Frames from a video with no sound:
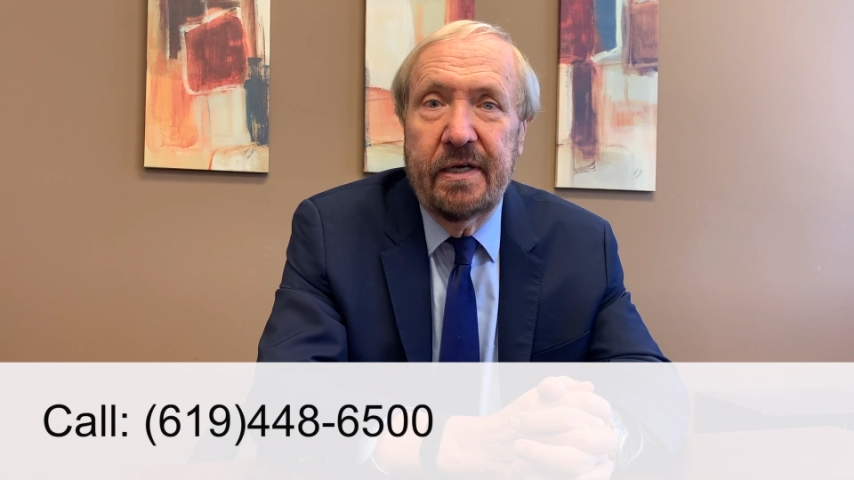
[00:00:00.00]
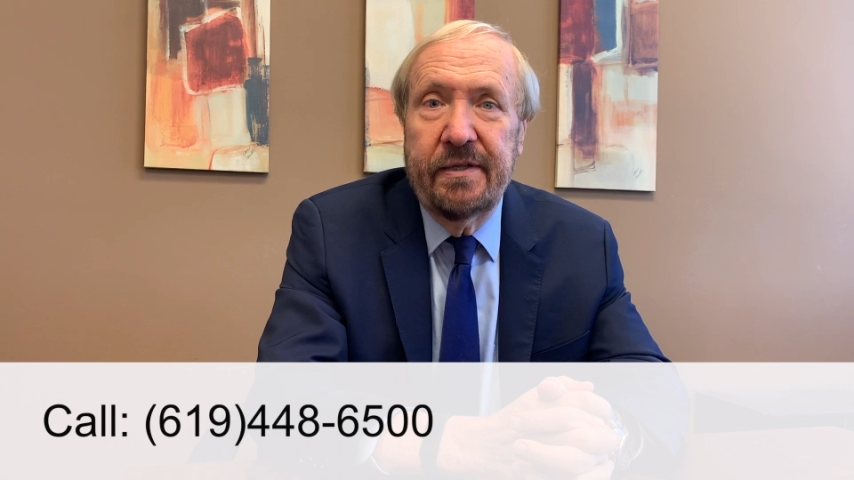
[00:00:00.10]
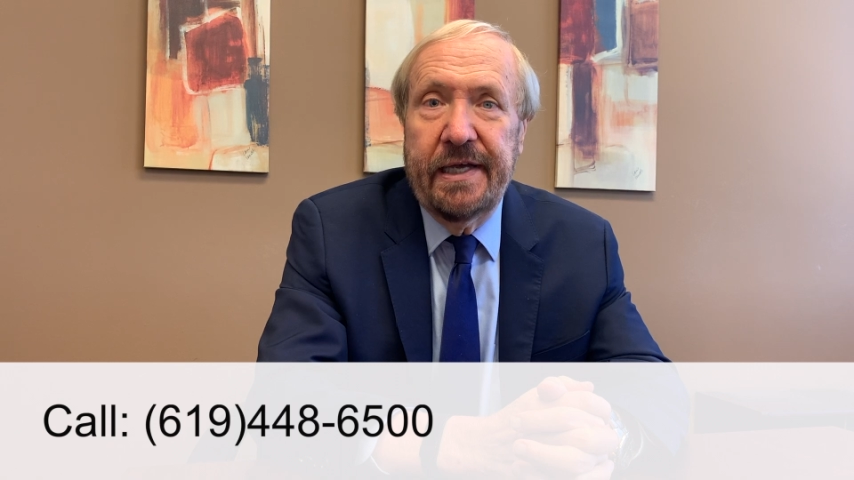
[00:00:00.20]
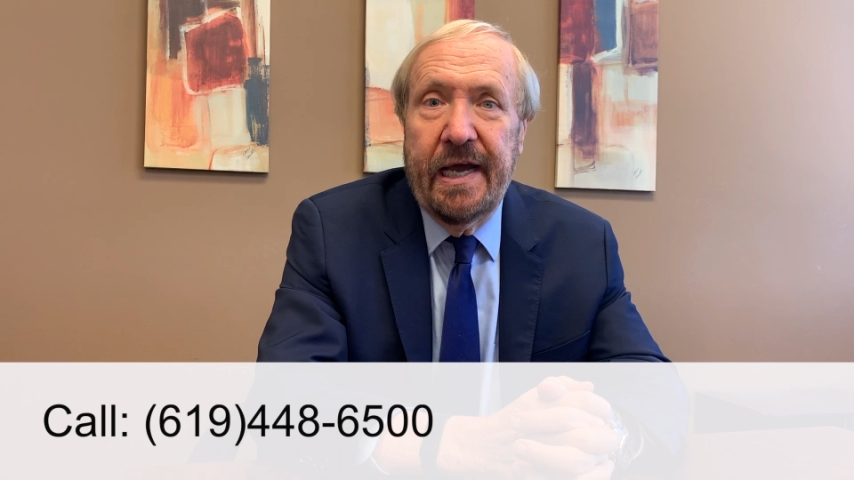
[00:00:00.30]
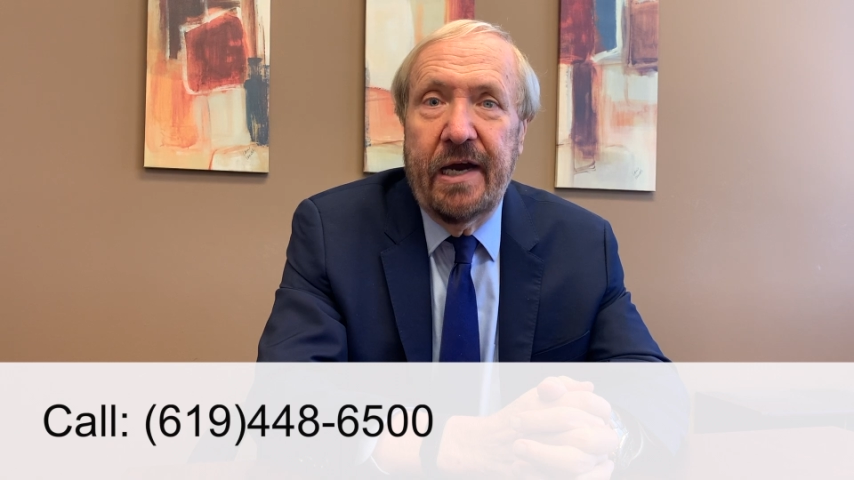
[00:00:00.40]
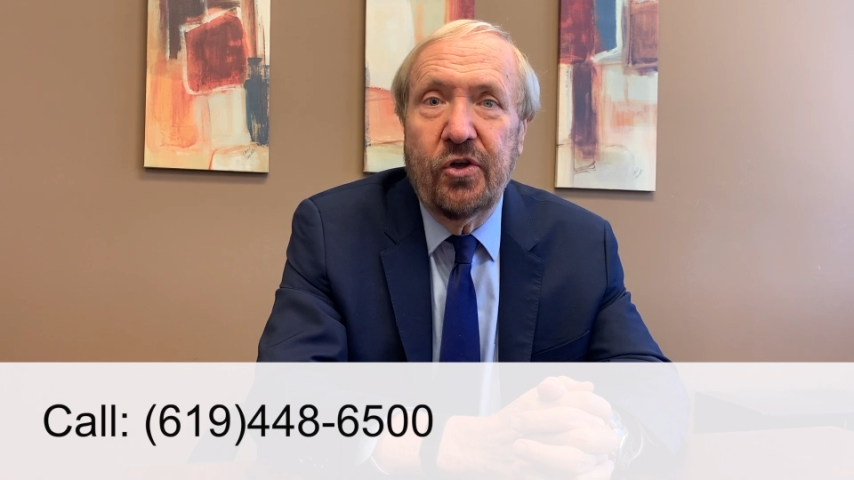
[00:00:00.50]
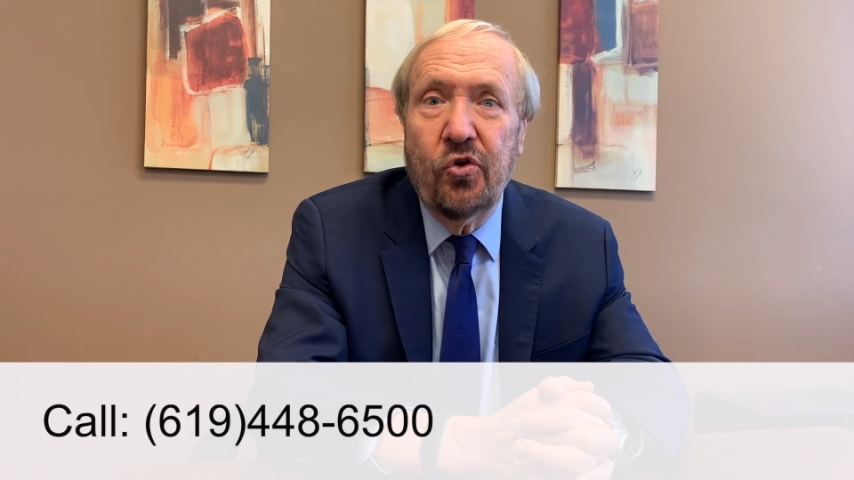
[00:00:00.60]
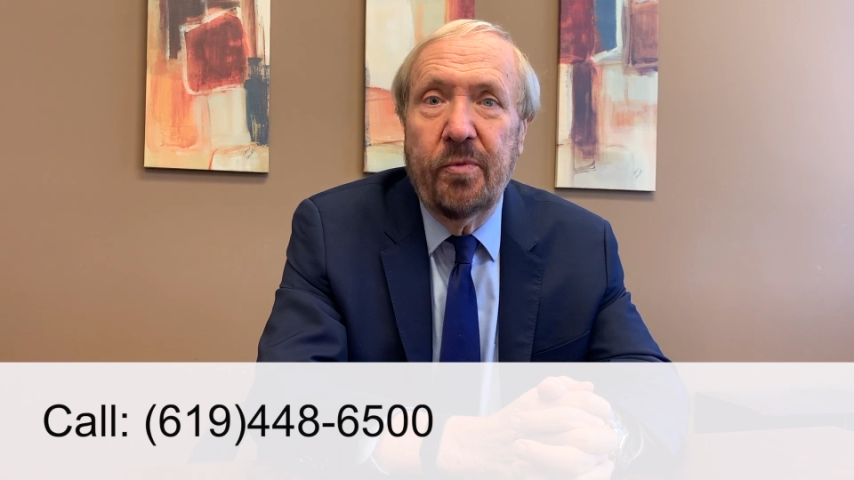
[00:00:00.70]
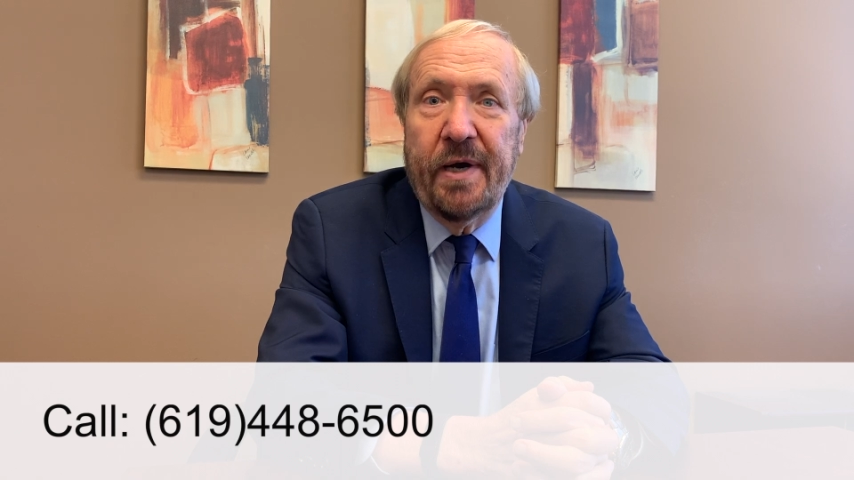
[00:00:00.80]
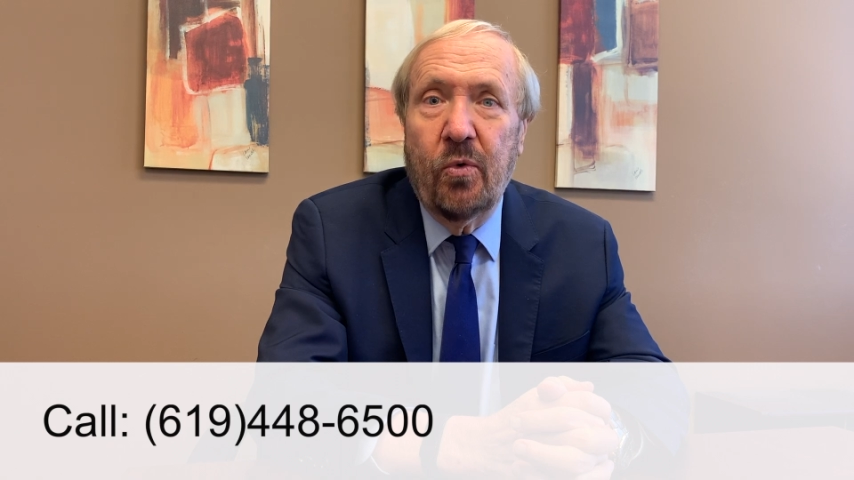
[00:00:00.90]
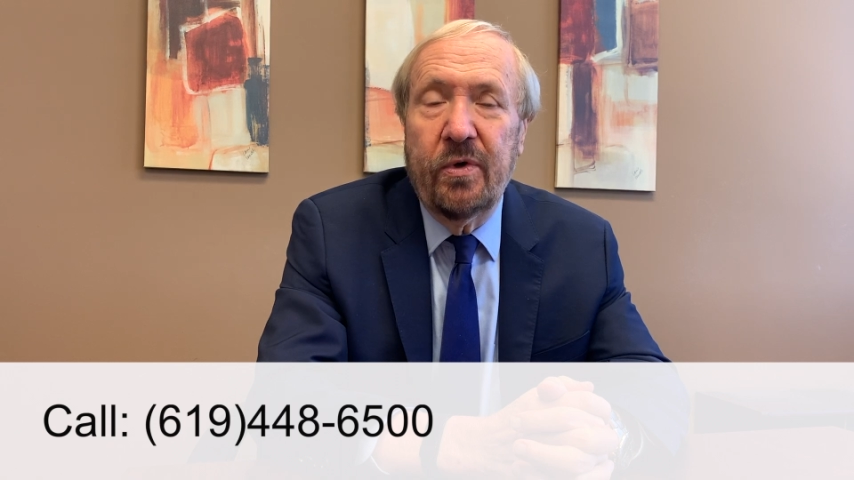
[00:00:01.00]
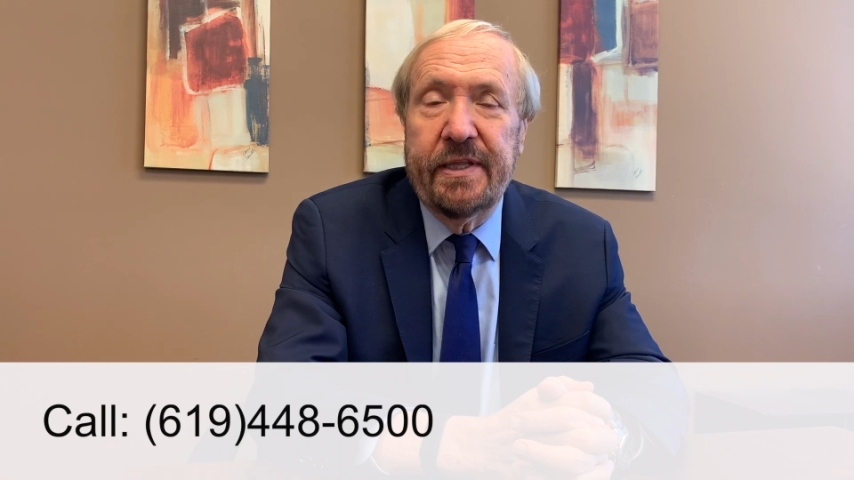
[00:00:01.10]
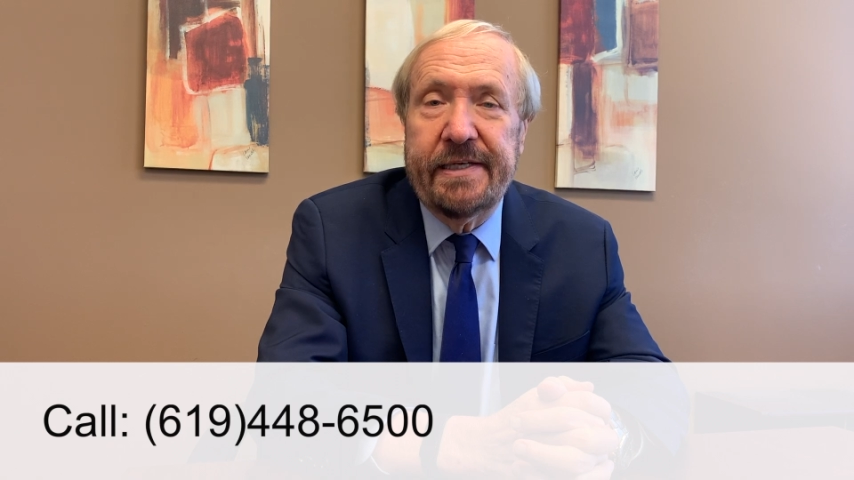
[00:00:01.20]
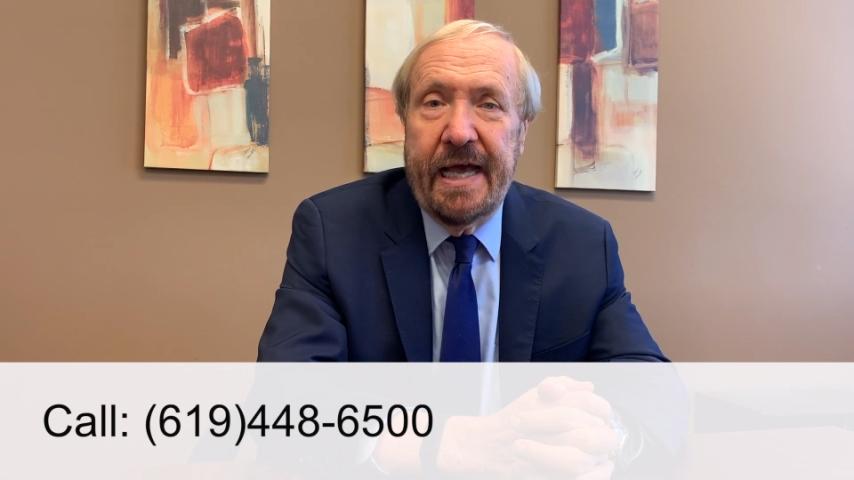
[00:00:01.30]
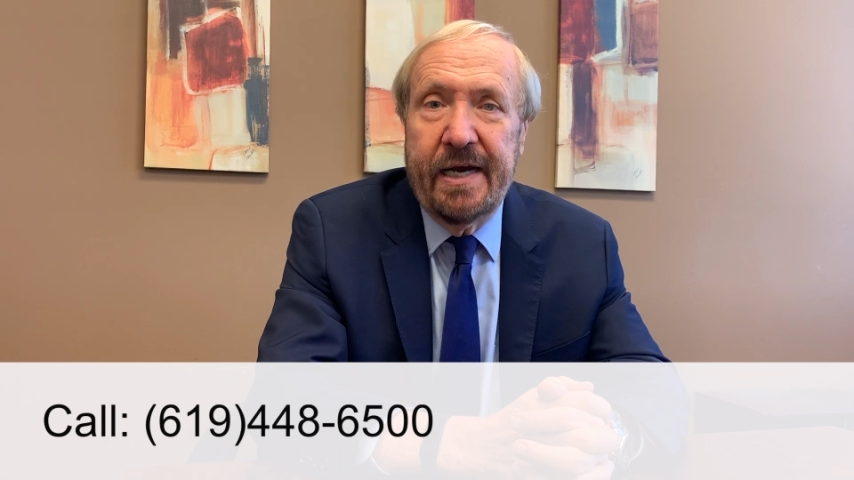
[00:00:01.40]
They argue about what the
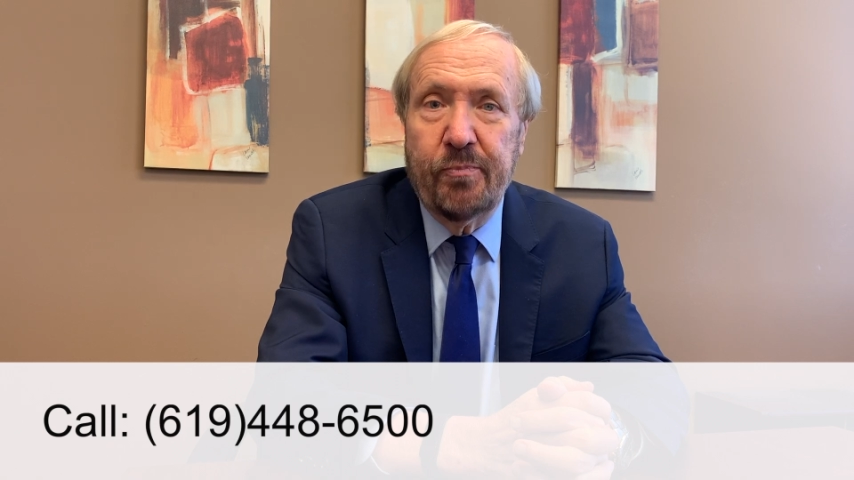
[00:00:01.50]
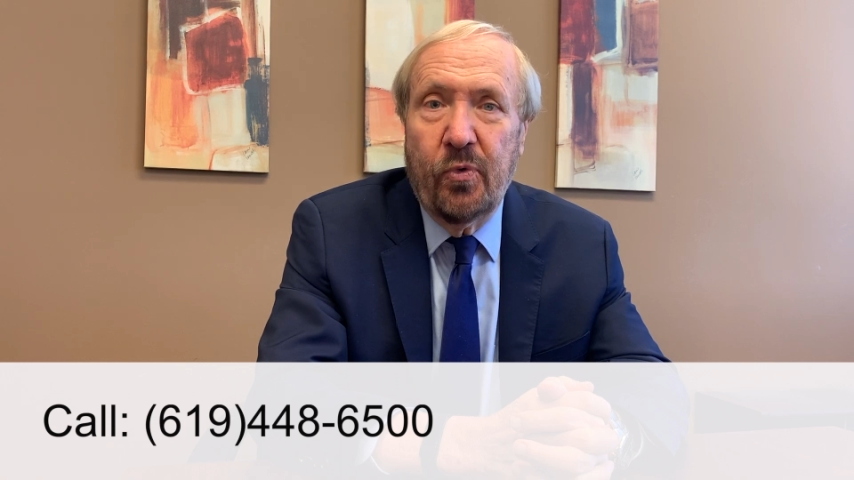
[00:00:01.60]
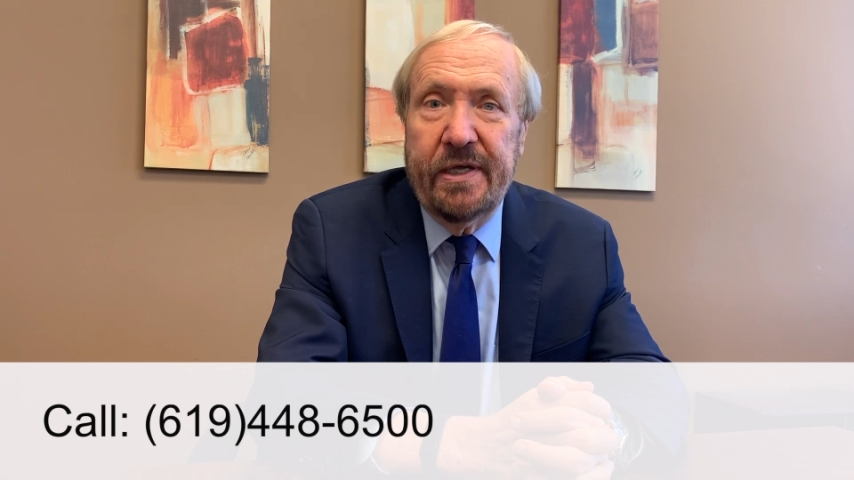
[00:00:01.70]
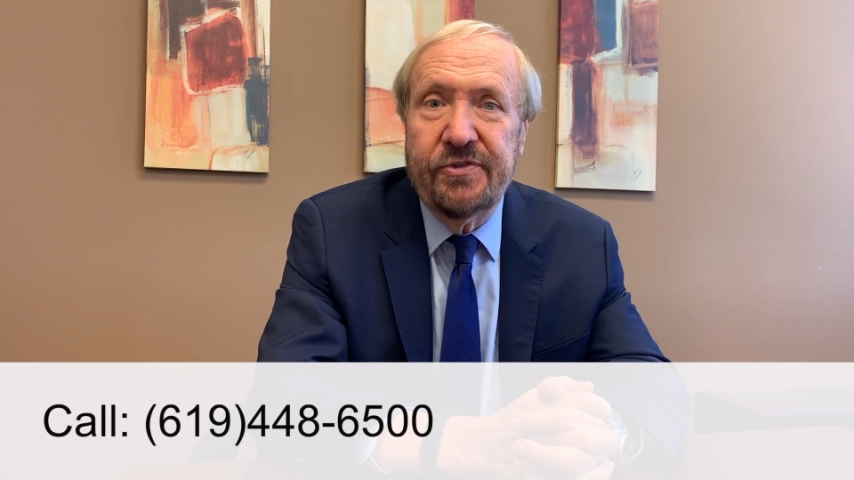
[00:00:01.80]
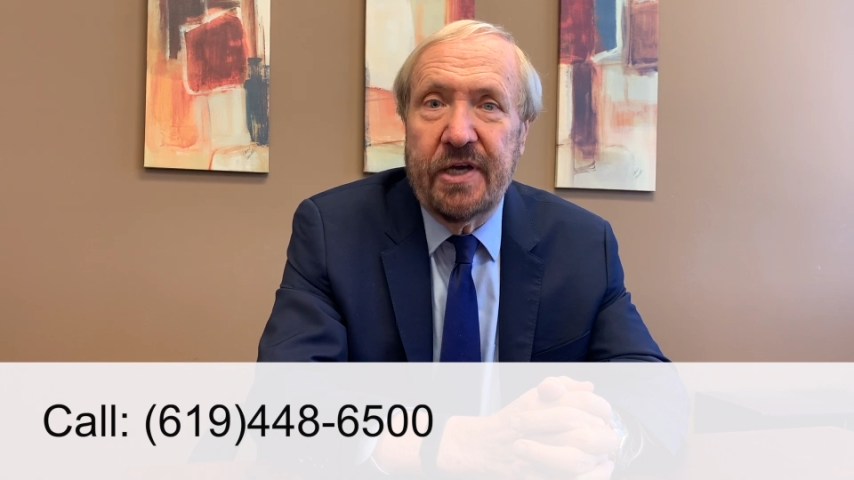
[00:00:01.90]
data points